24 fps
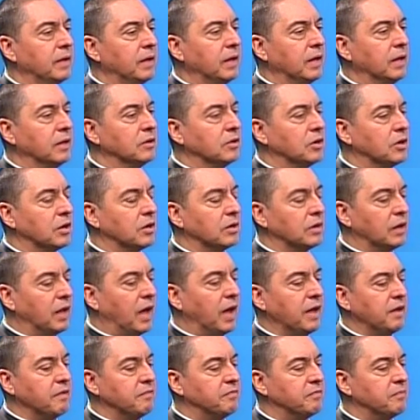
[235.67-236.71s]
in her
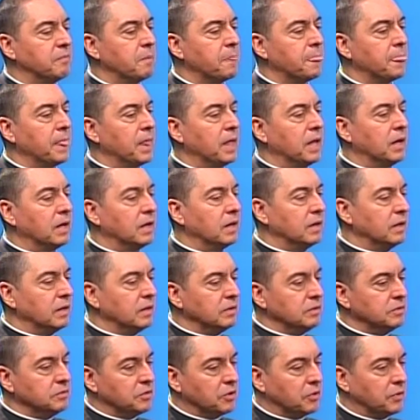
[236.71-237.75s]
life
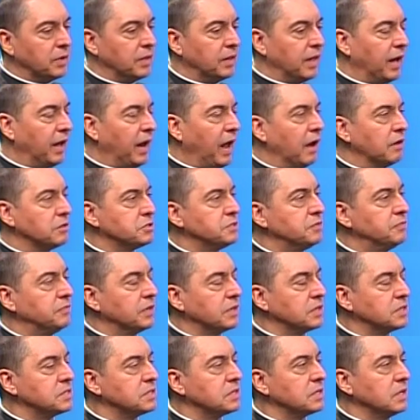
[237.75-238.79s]
during that
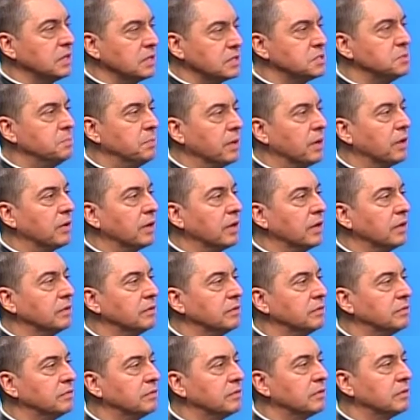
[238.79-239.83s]
Auschwitz
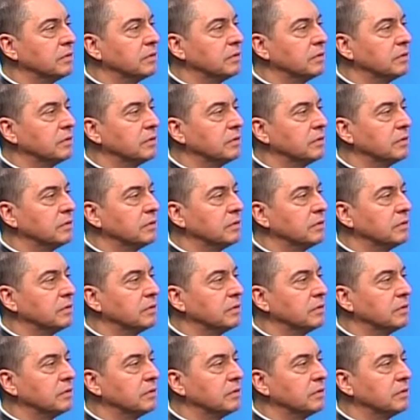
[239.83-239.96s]
experience.